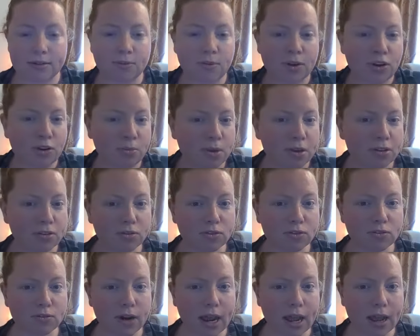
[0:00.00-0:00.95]
And when your
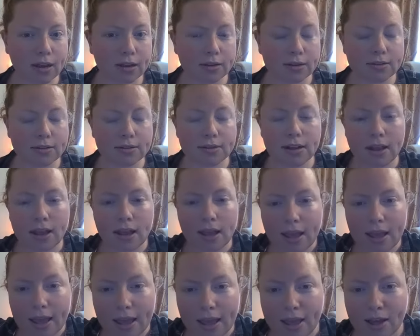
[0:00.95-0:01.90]
muscles relax,
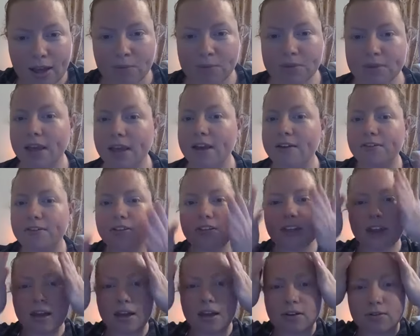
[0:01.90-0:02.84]
it helps
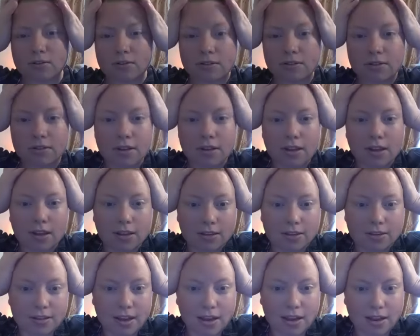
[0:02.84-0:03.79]
everything else
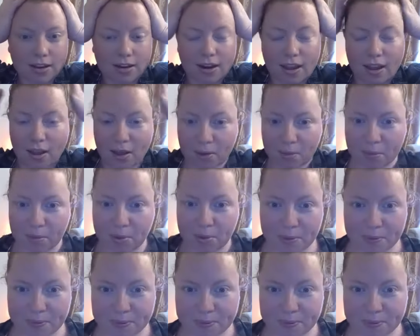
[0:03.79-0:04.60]
tighten up.